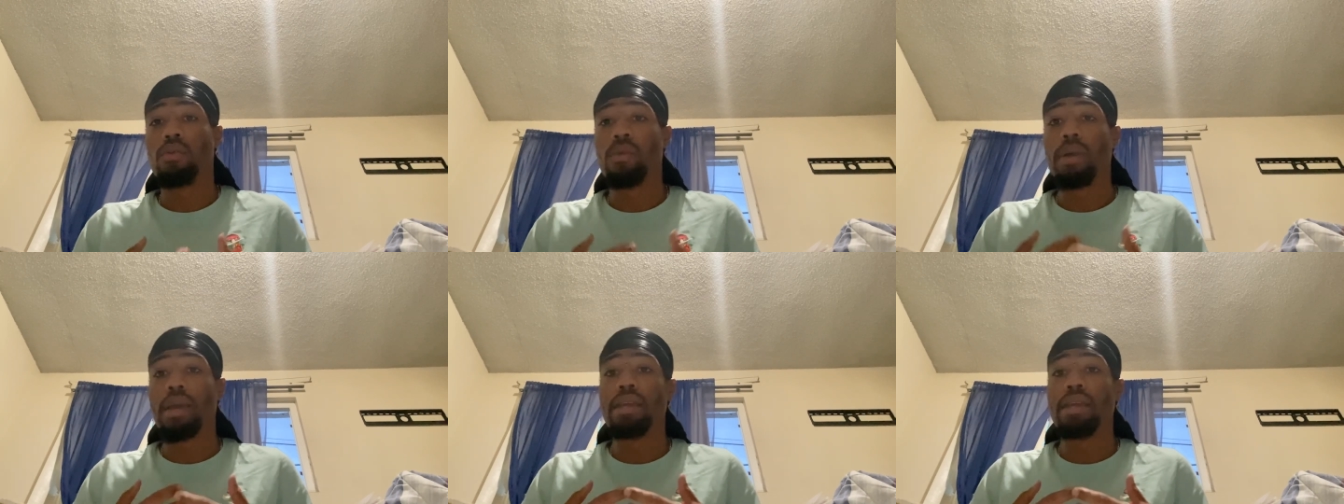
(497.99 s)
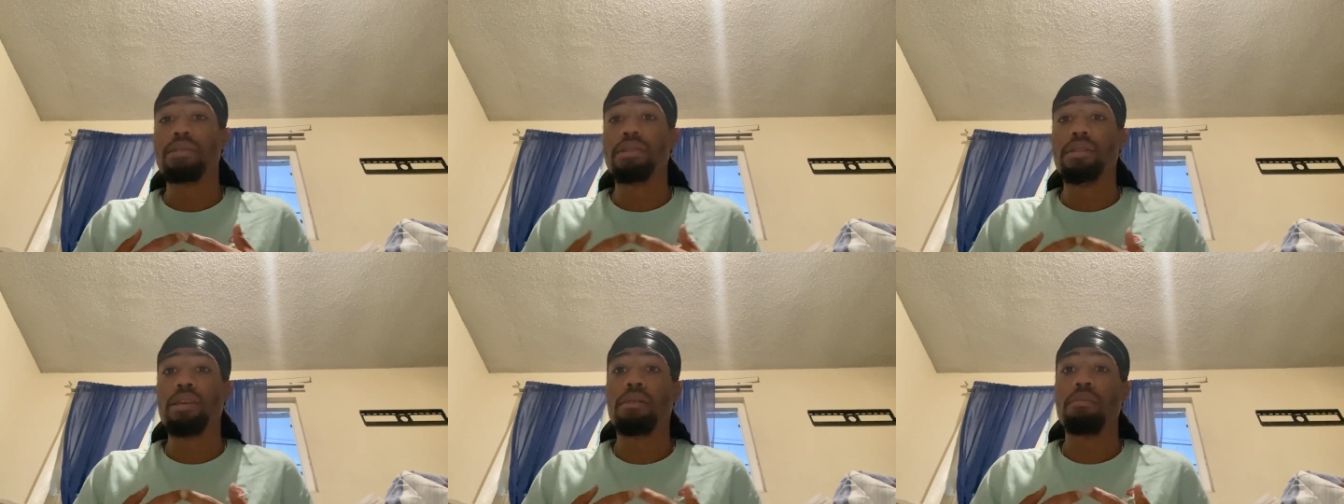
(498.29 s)

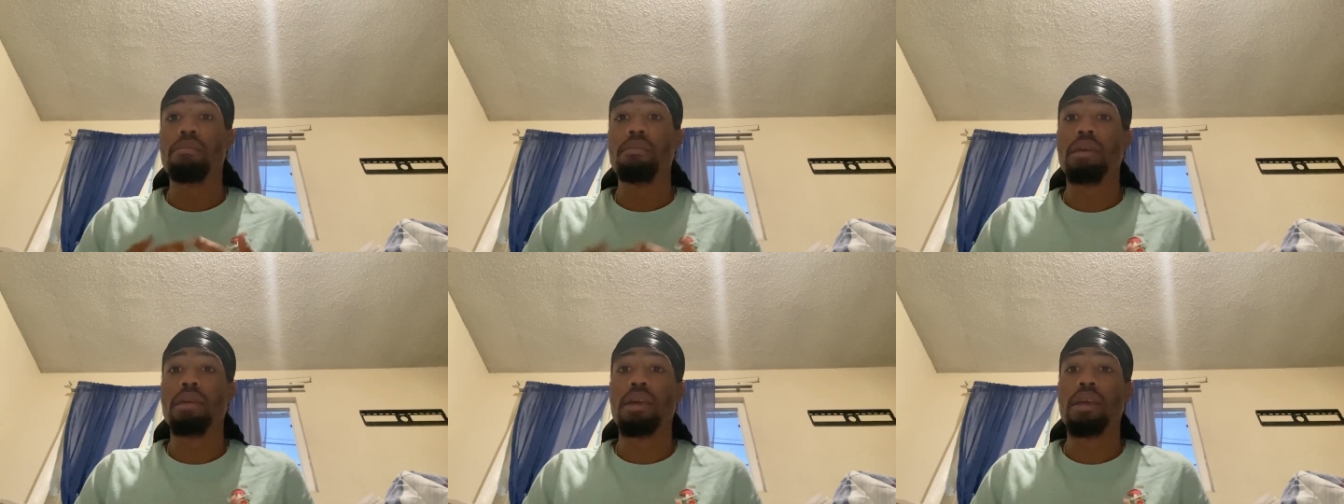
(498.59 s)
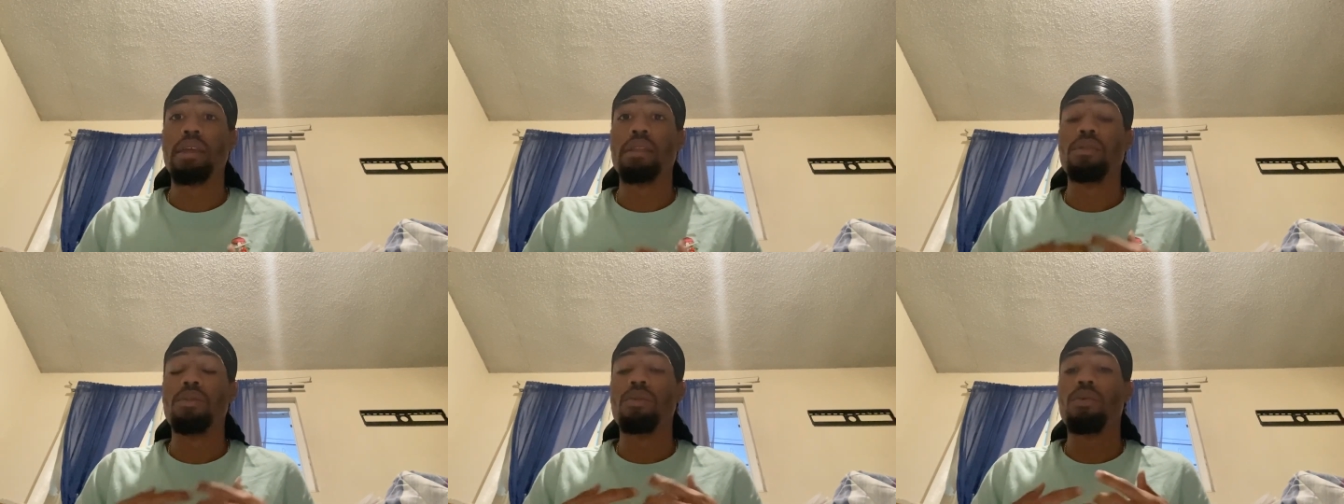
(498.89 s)
Raise them
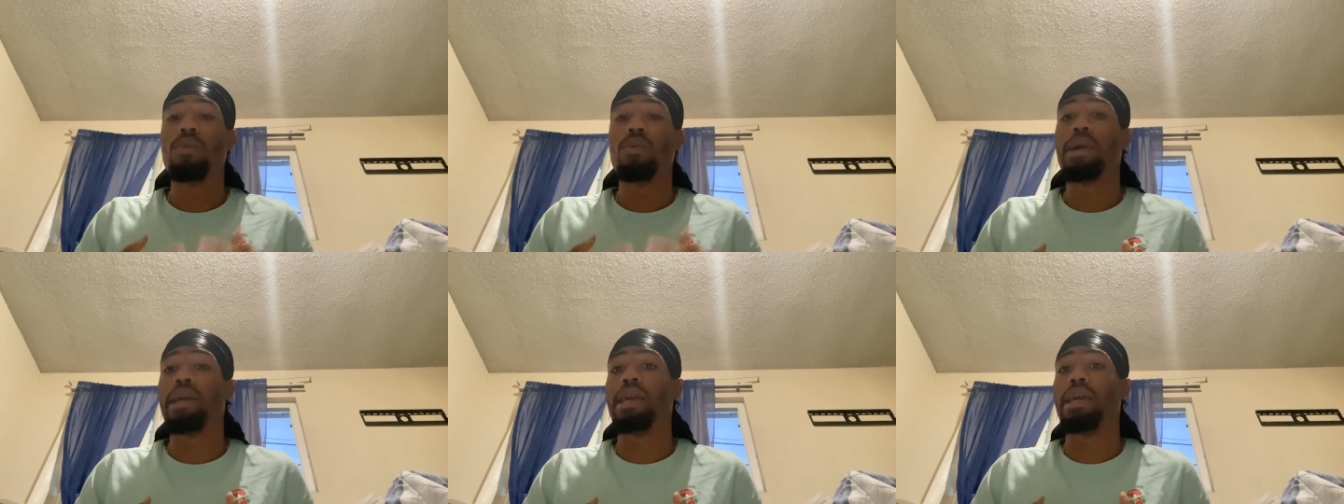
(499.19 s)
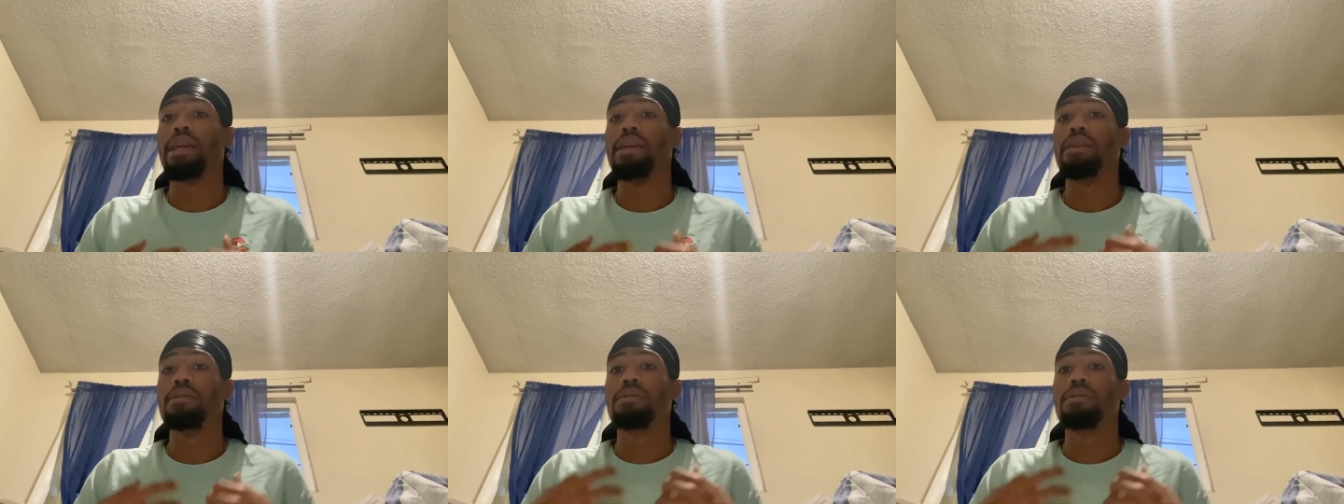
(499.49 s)
in the
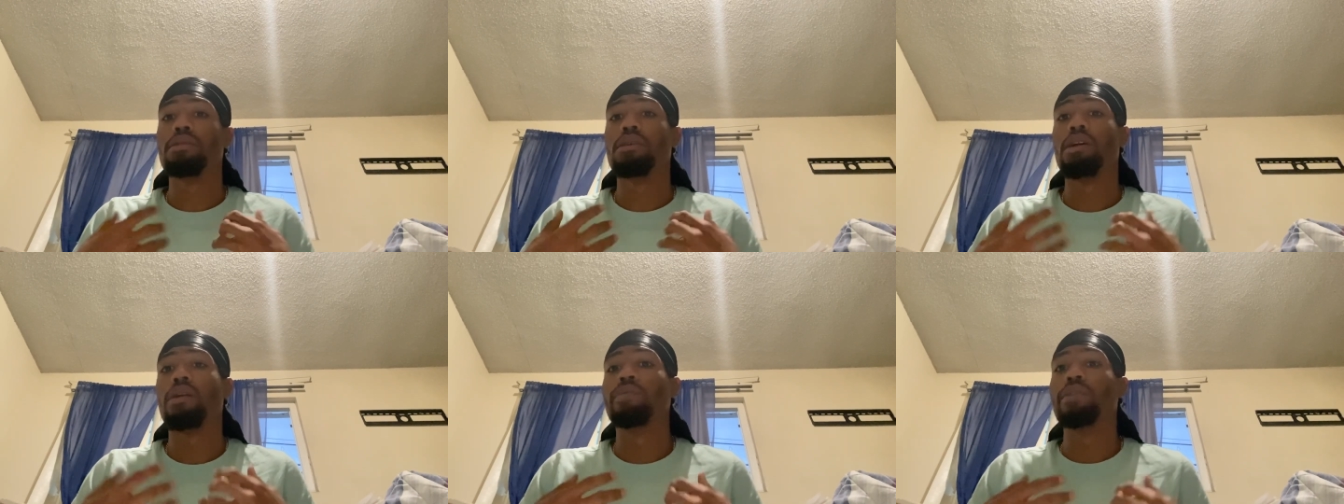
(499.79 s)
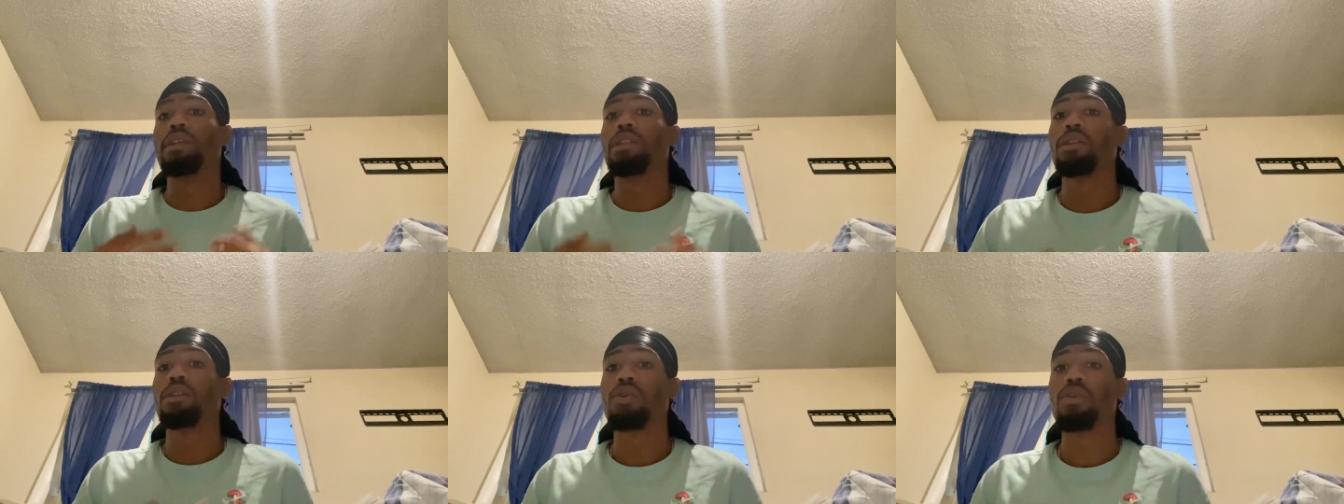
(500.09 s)
ways of
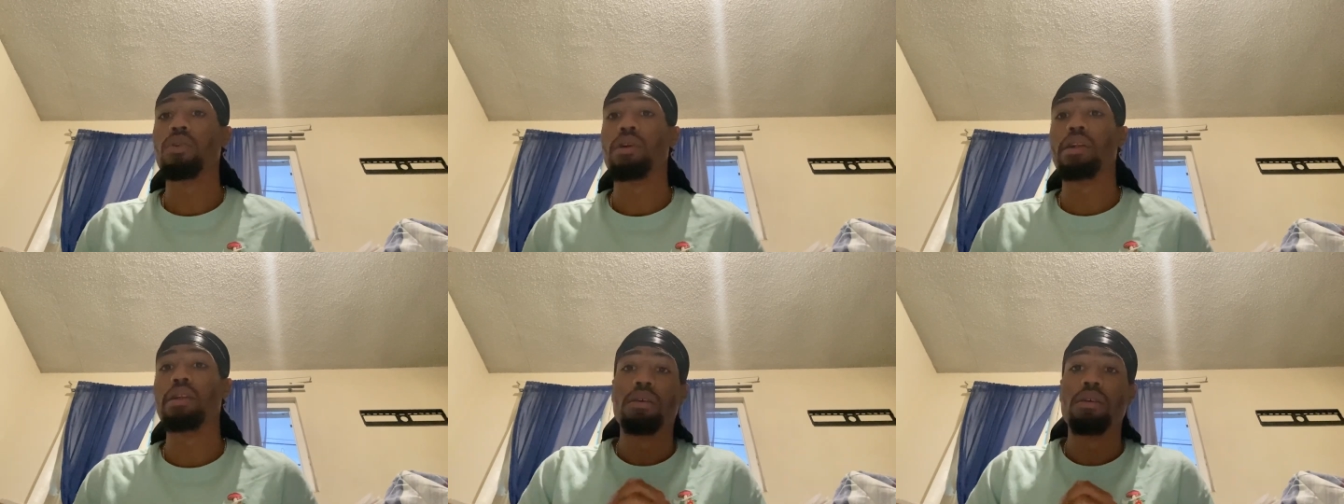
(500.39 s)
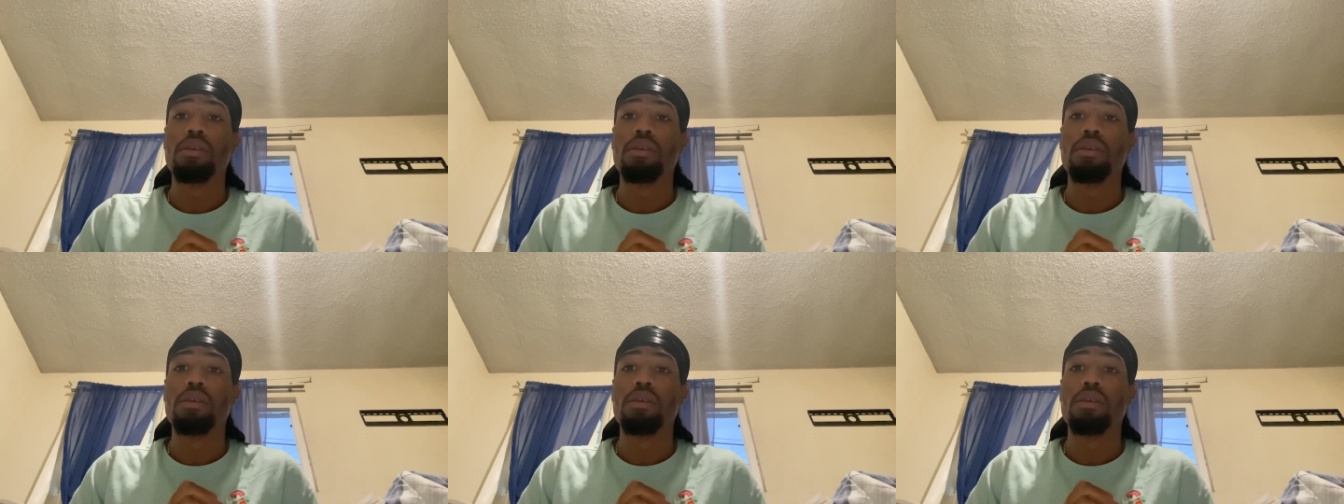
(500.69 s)
the Lord.